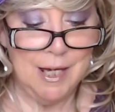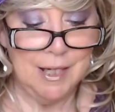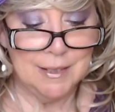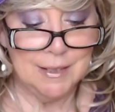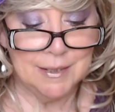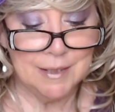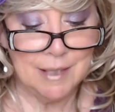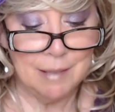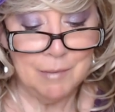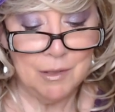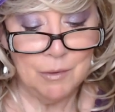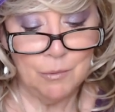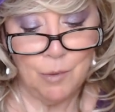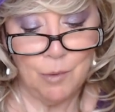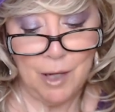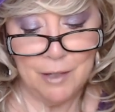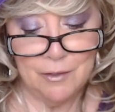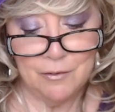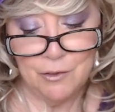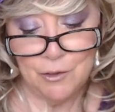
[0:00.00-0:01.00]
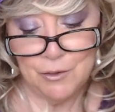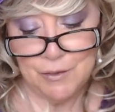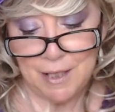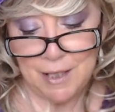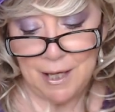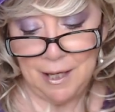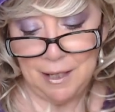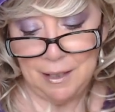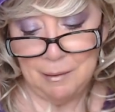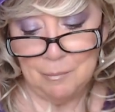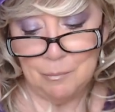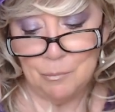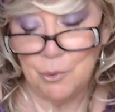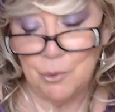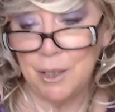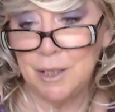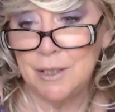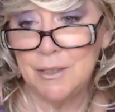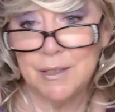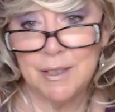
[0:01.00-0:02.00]
Summer Water Rosé
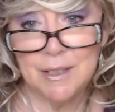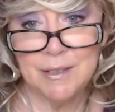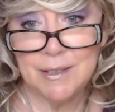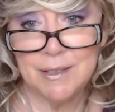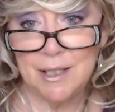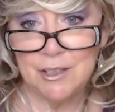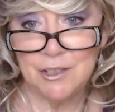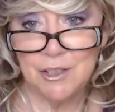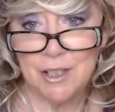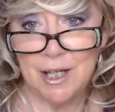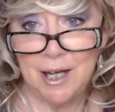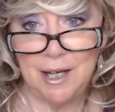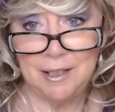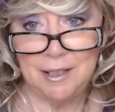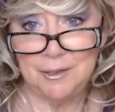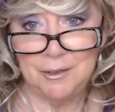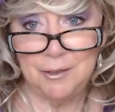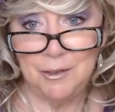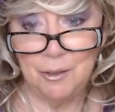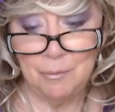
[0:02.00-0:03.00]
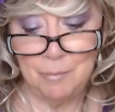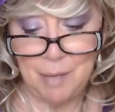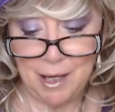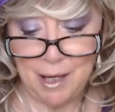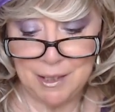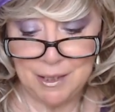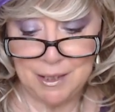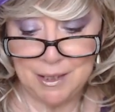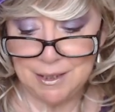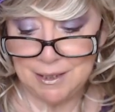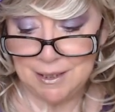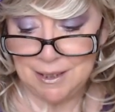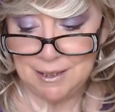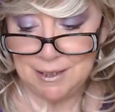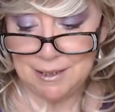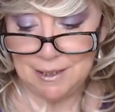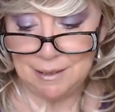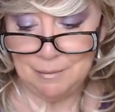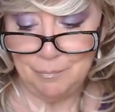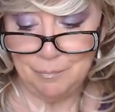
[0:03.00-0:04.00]
brings the sunshine no matter the
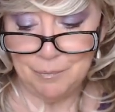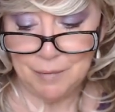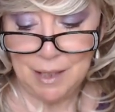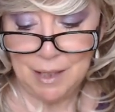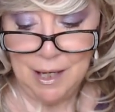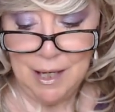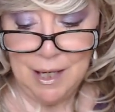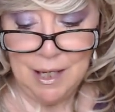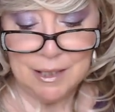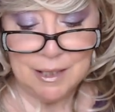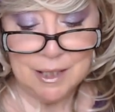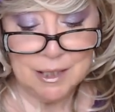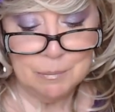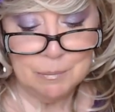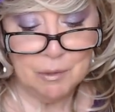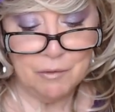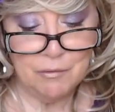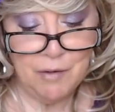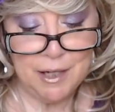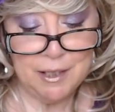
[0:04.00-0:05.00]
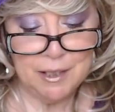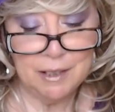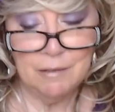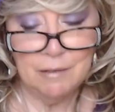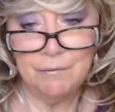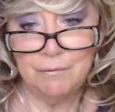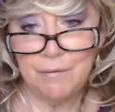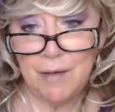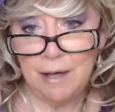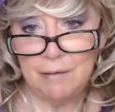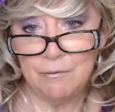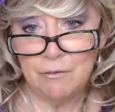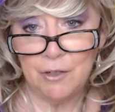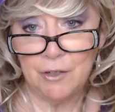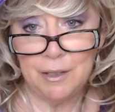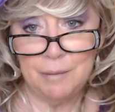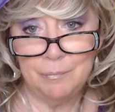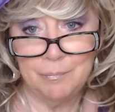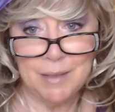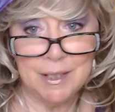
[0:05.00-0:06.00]
season. This perennial
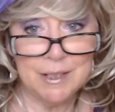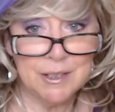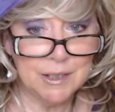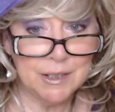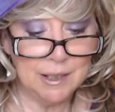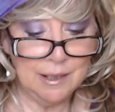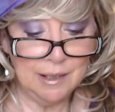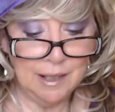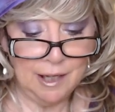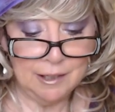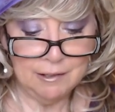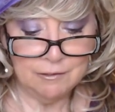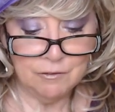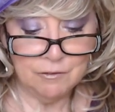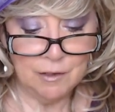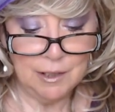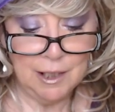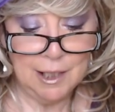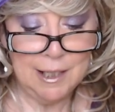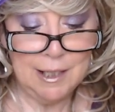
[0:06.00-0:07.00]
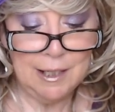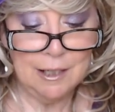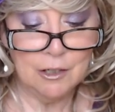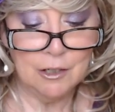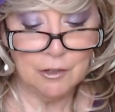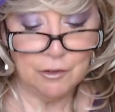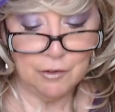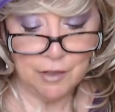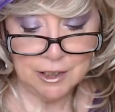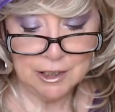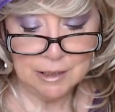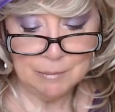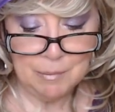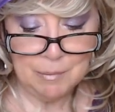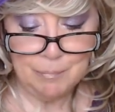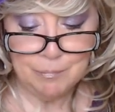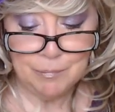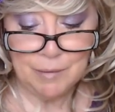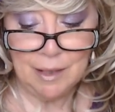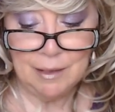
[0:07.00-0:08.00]
favorite is delightfully crisp,
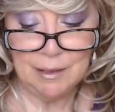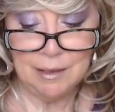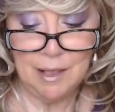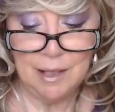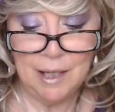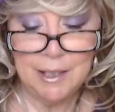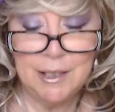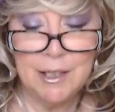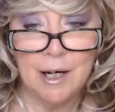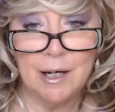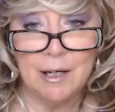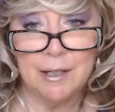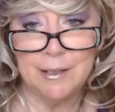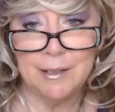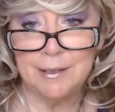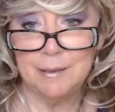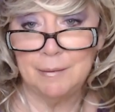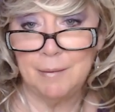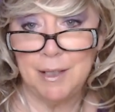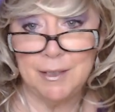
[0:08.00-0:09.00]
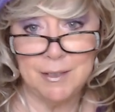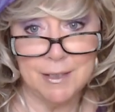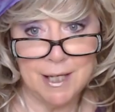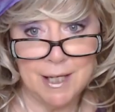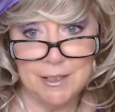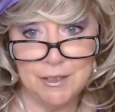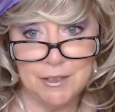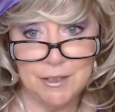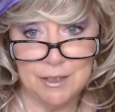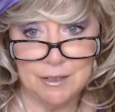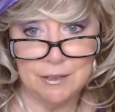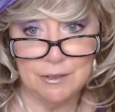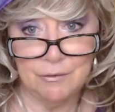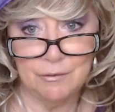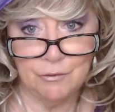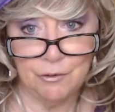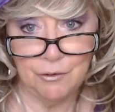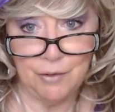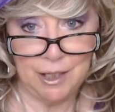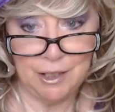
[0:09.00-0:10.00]
light-hearted, and destined
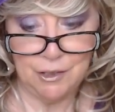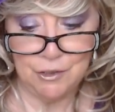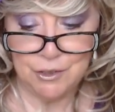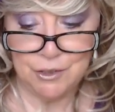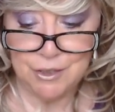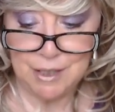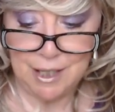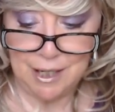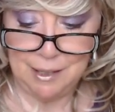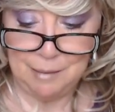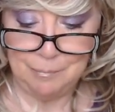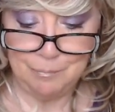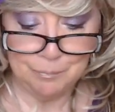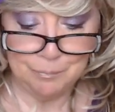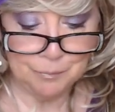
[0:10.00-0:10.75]
for a good time.